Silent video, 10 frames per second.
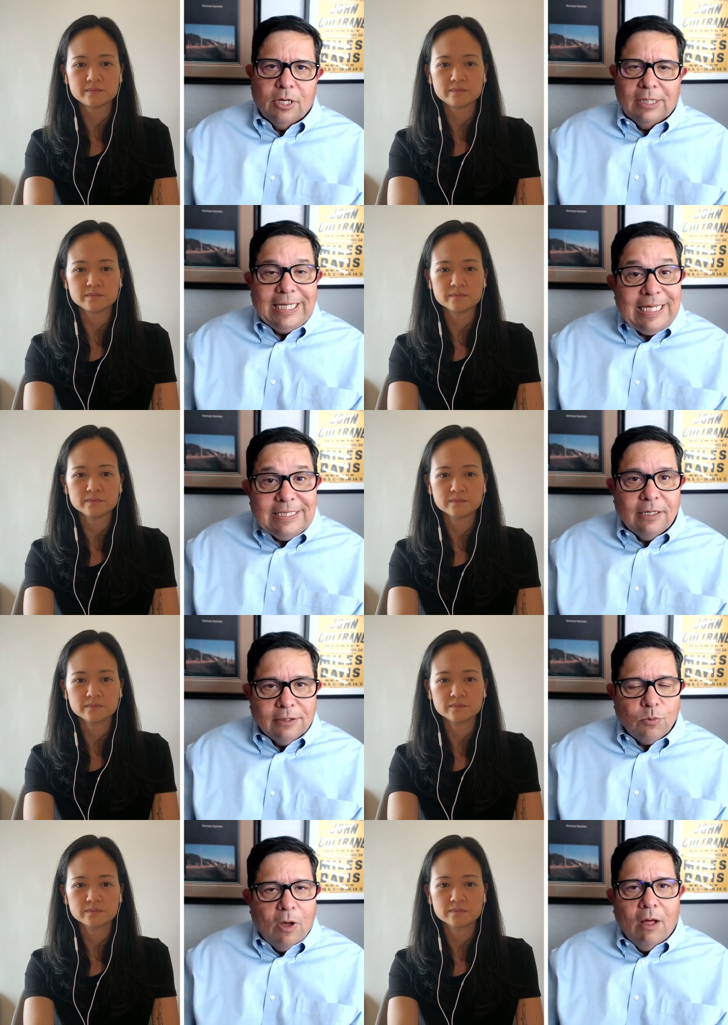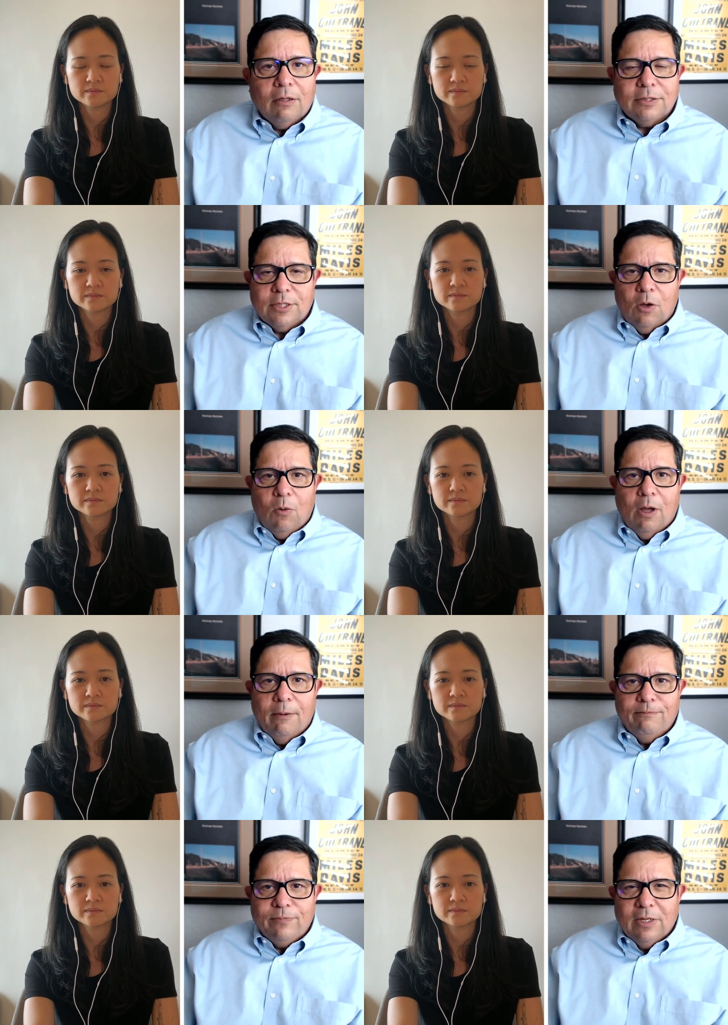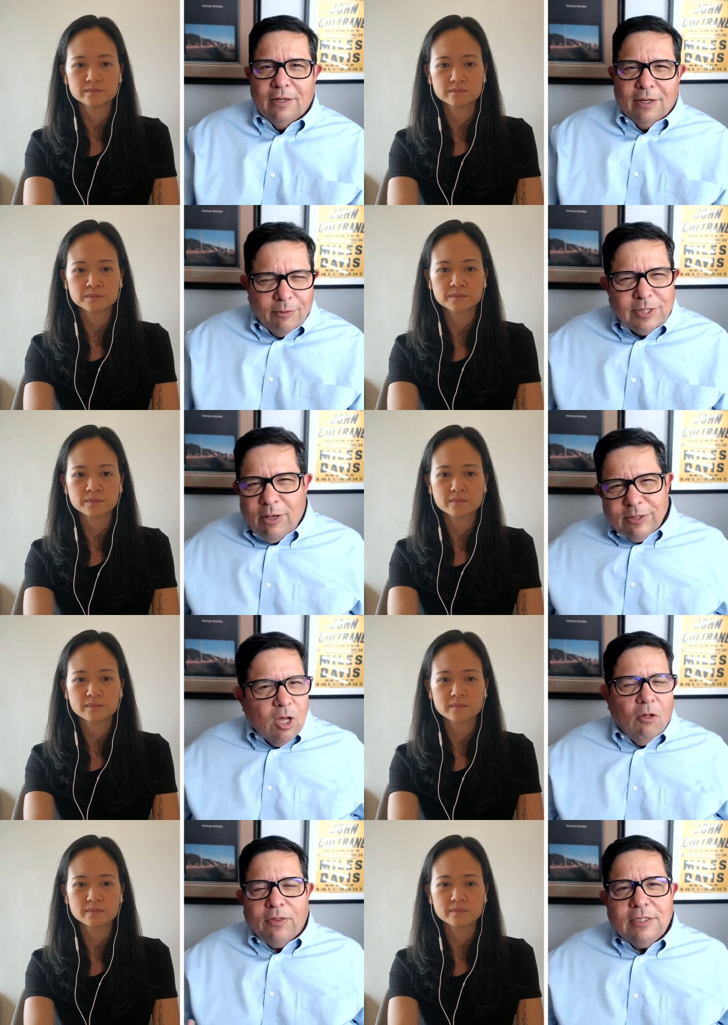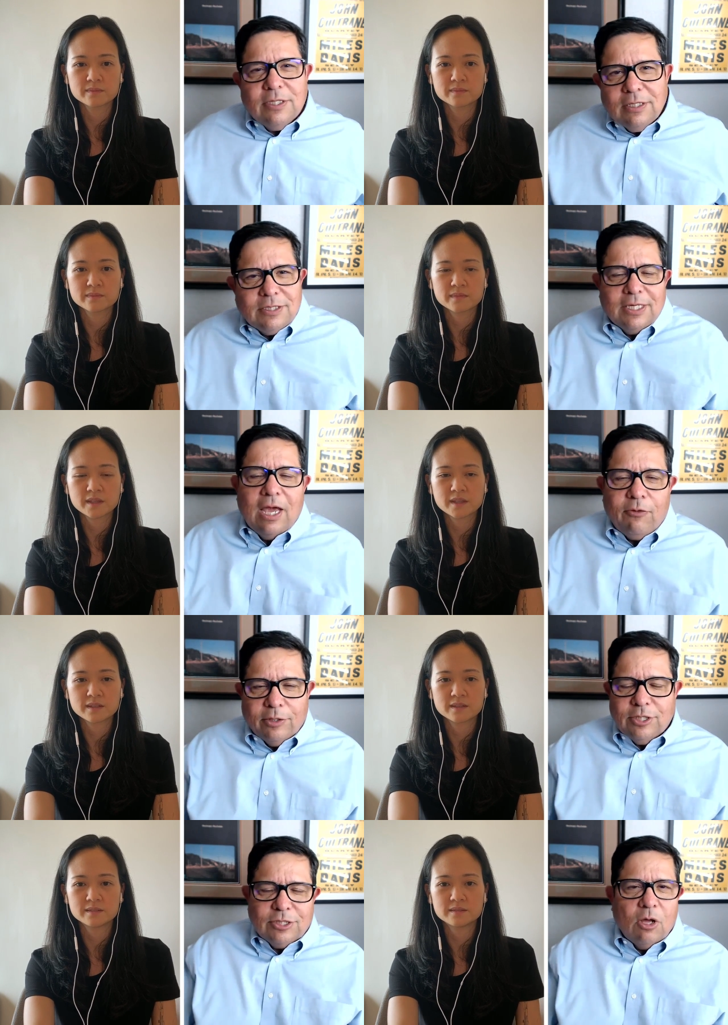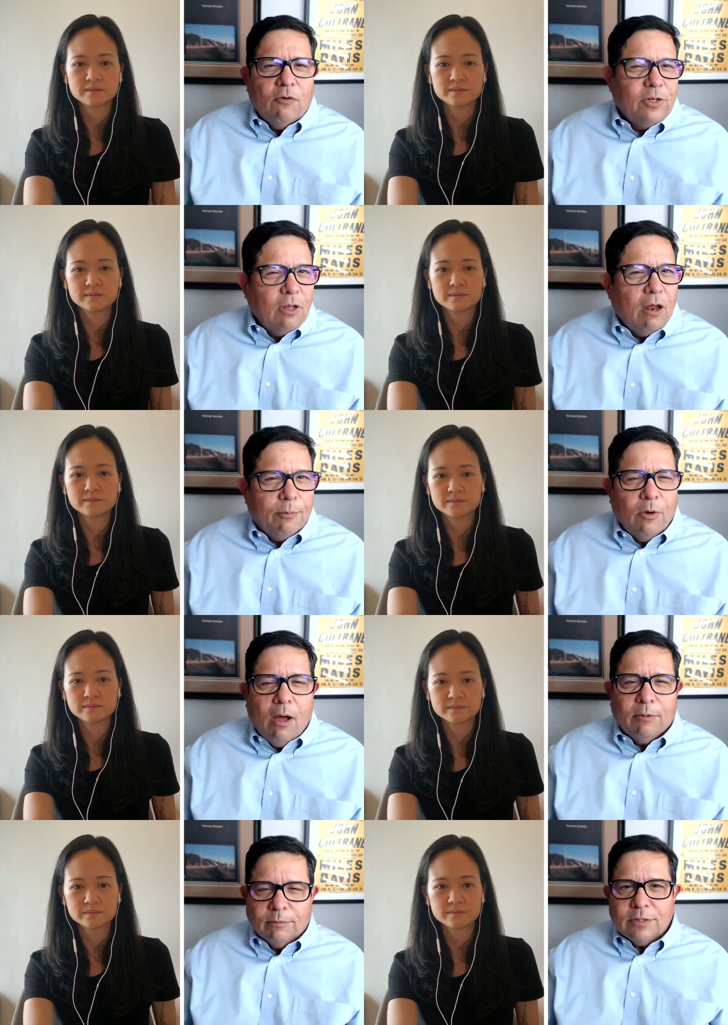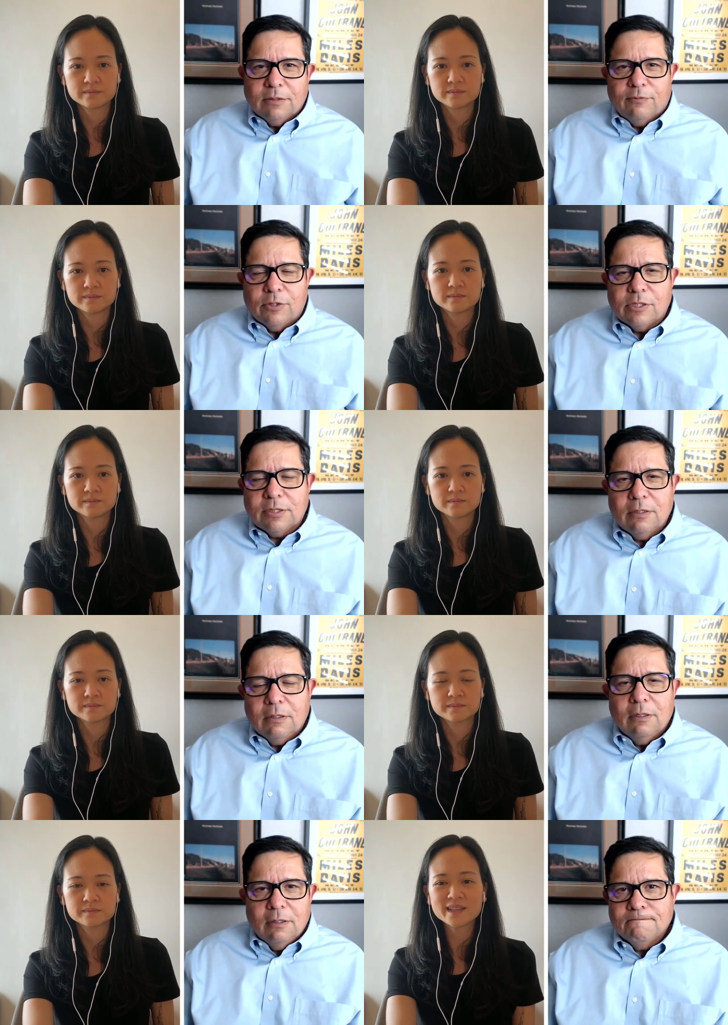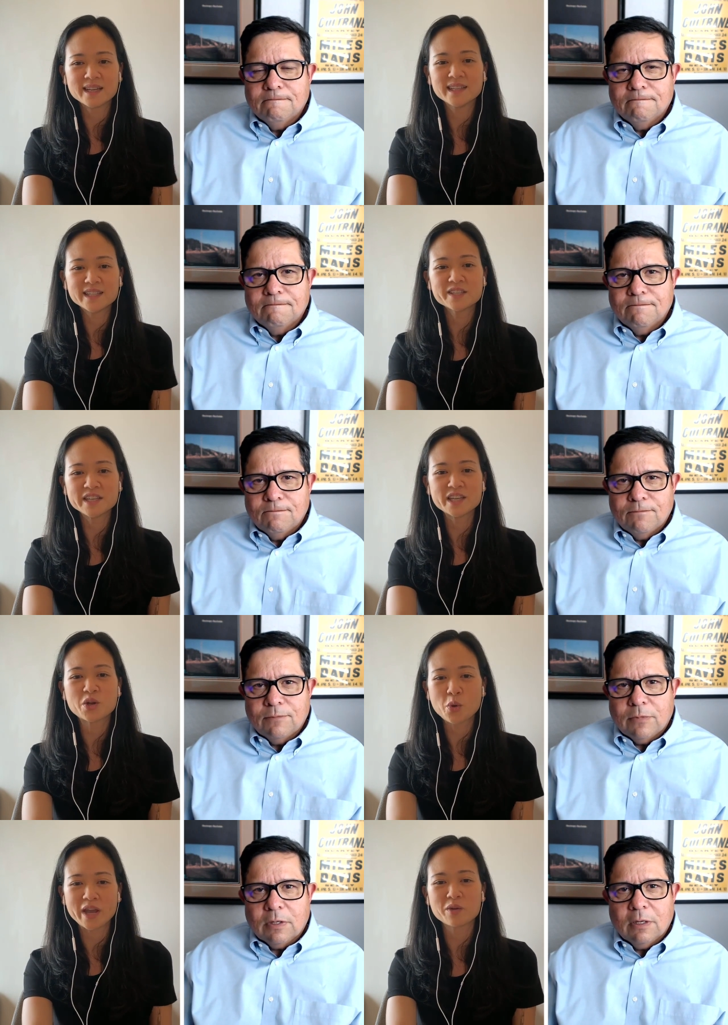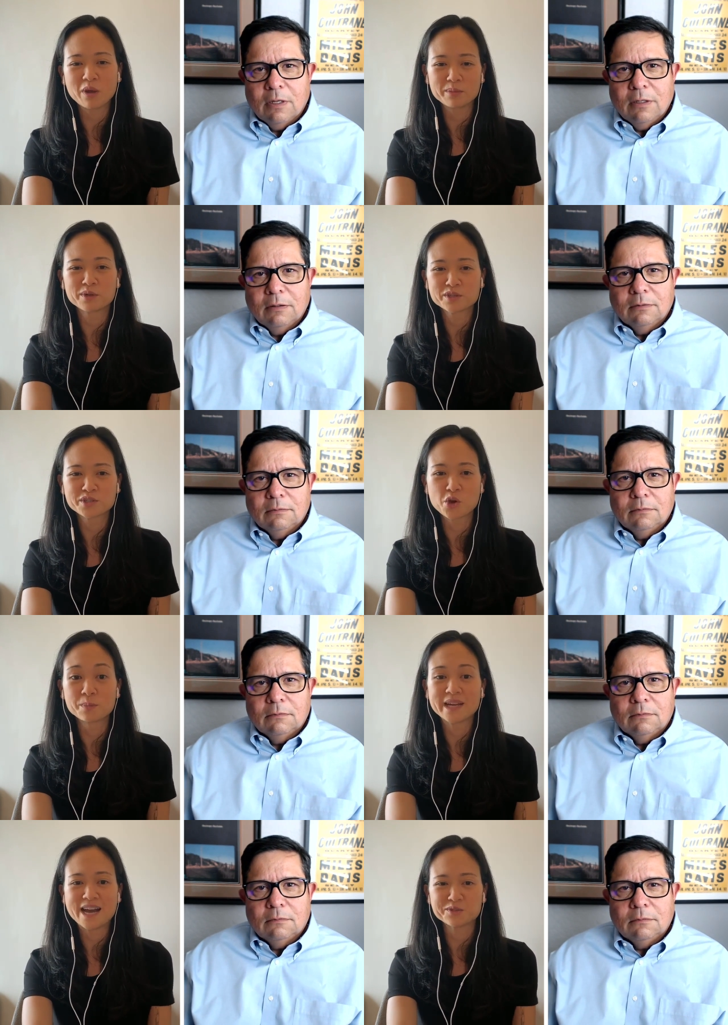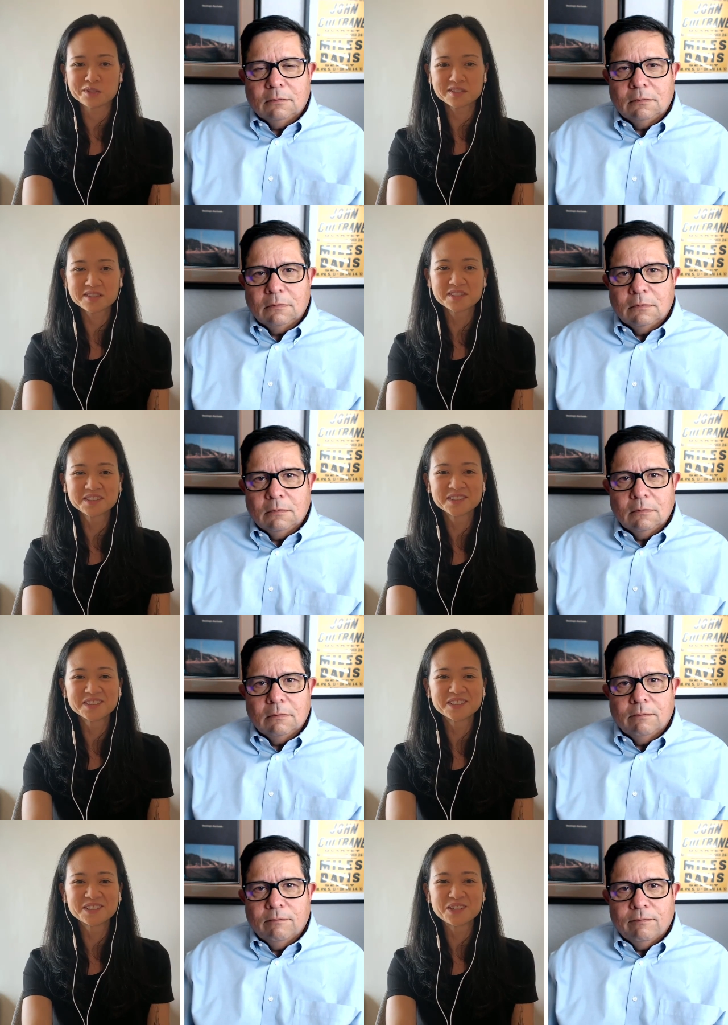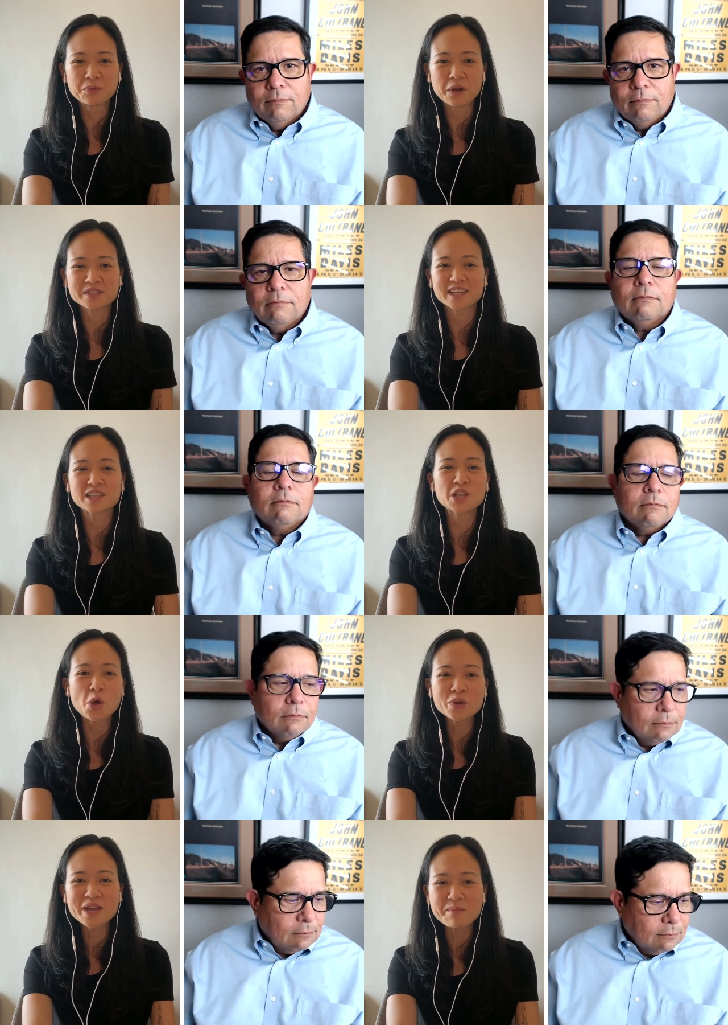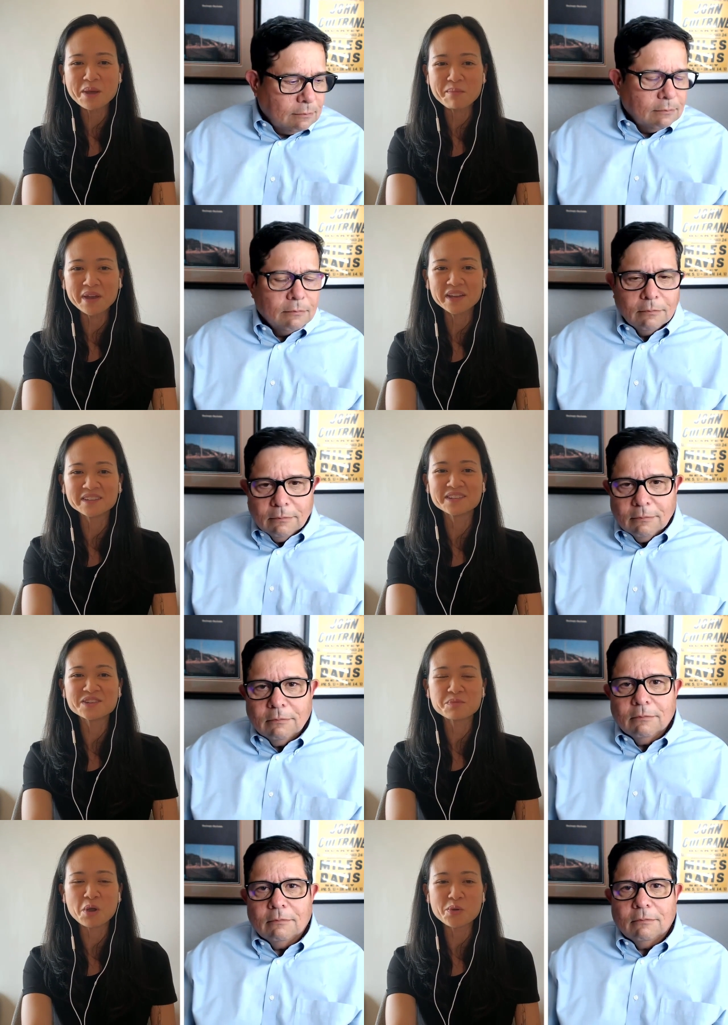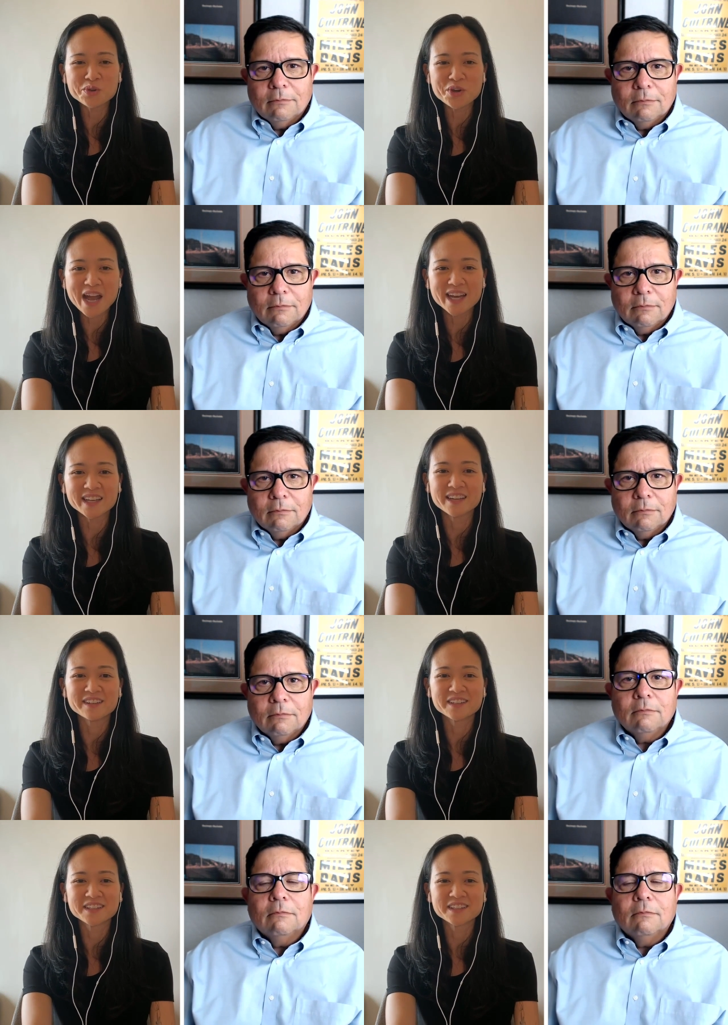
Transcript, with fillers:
Speaker 1: uh, leads in as well. So um, it was, it was all these things together. It just solved a lot of problems for us.
Speaker 2: I, I like to equate webinars to open houses. Whereas like low commitment, you poke your head in,